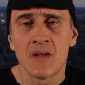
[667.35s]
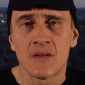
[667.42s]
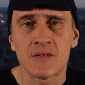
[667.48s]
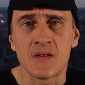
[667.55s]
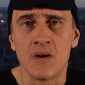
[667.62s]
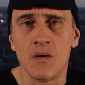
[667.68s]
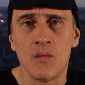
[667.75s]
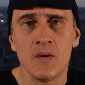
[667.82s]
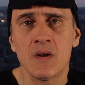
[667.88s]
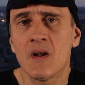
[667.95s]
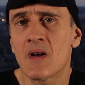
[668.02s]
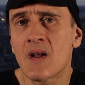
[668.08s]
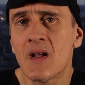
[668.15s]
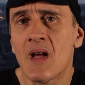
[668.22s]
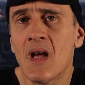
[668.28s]
So you're
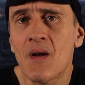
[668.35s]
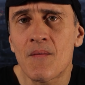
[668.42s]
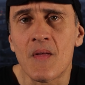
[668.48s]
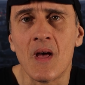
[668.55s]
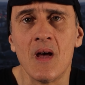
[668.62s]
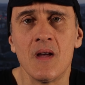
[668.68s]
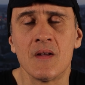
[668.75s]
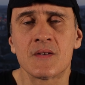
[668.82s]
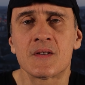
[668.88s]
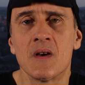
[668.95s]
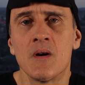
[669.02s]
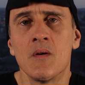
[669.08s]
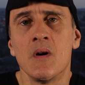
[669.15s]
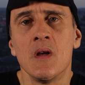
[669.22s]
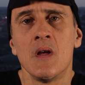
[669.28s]
not going to have that. And
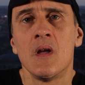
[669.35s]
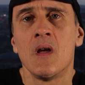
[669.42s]
so